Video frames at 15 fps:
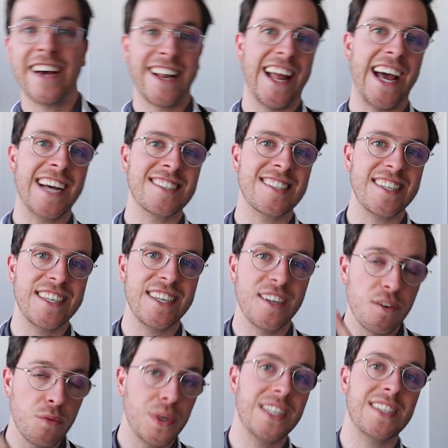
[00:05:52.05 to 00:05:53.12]
and lastly
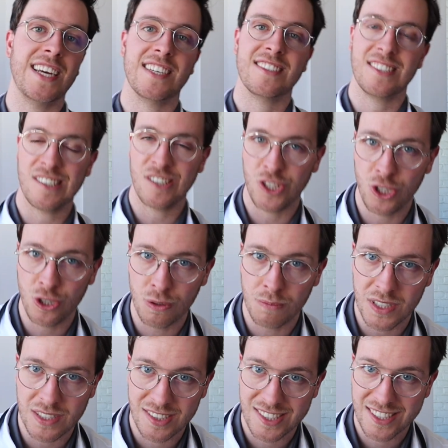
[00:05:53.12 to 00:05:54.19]
we test it on
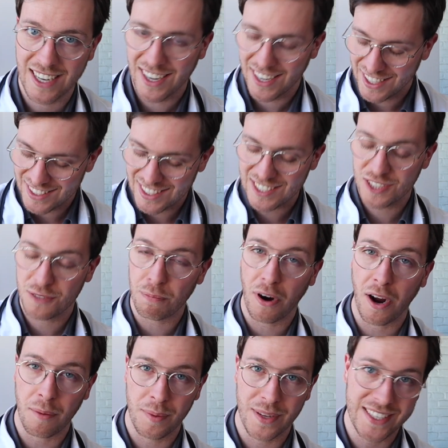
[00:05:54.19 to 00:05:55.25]
humans. This is
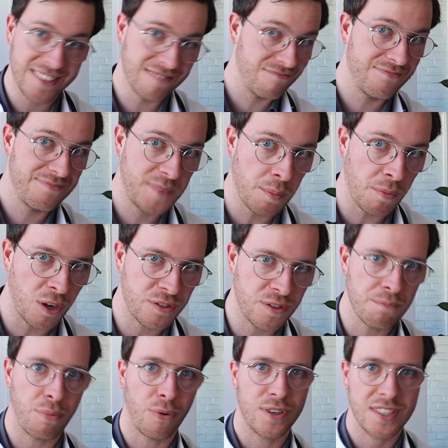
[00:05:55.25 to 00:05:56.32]
probably the most
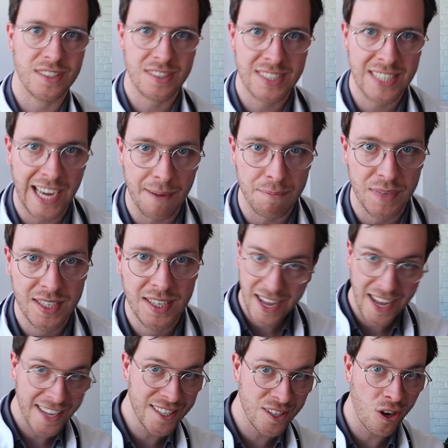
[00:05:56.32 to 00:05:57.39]
important step.
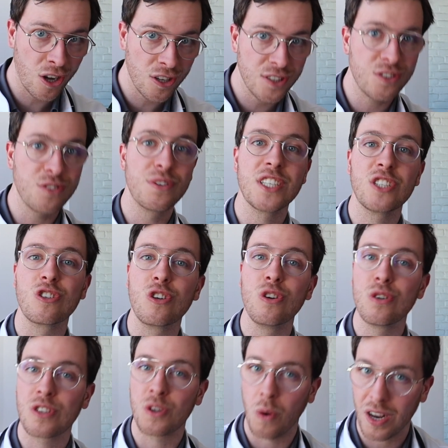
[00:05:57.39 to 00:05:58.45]
And in order to reach
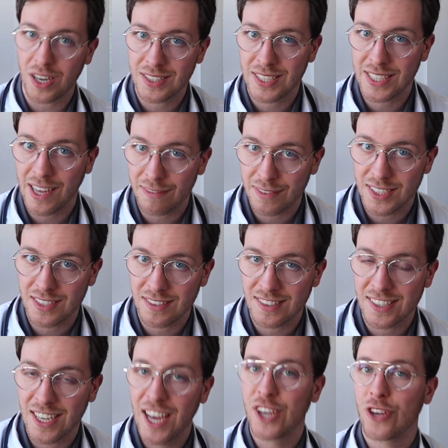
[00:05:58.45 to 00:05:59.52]
good quality evidence,
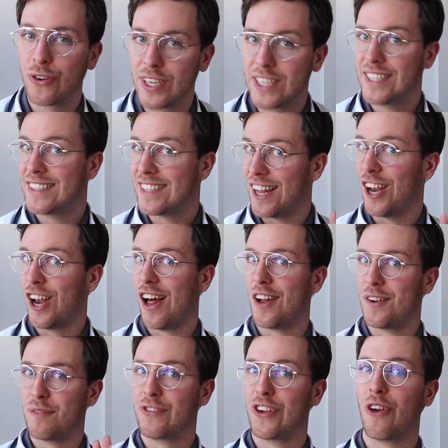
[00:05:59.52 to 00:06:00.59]
you need a lot
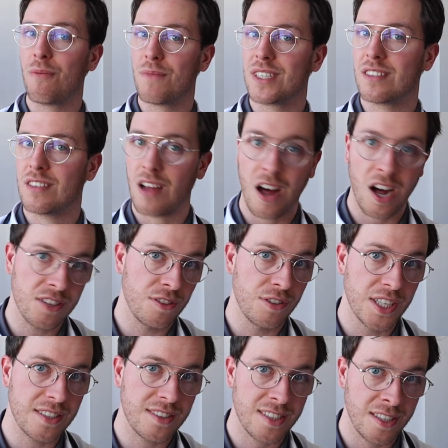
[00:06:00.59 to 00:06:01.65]
of humans,
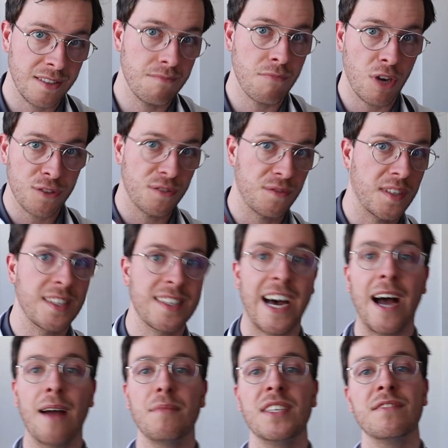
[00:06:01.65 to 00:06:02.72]
hundreds and most of the
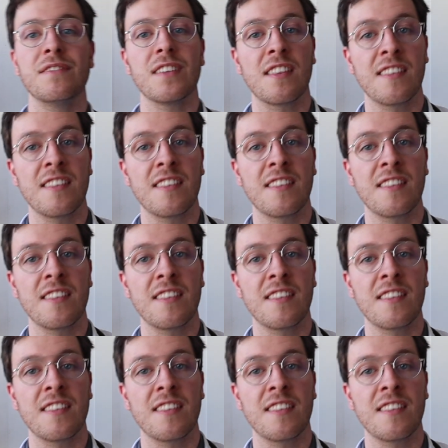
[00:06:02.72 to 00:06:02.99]
time even